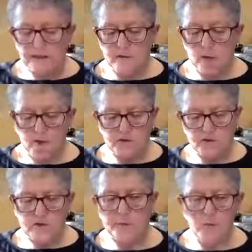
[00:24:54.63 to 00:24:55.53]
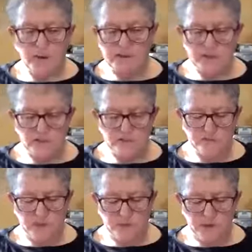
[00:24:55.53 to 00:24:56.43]
holds its shape while it's actually
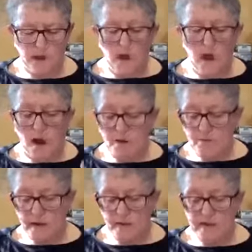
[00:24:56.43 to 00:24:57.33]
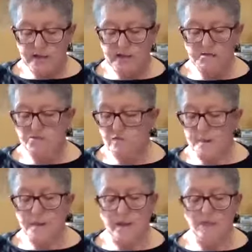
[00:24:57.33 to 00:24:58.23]
developing. I recommend
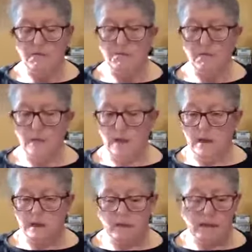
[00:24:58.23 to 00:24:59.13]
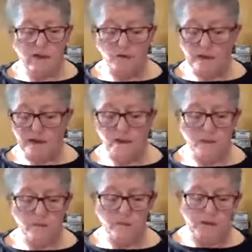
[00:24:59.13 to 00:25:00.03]
grabbing like a
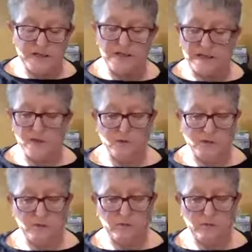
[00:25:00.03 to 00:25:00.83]
regular bread tin or a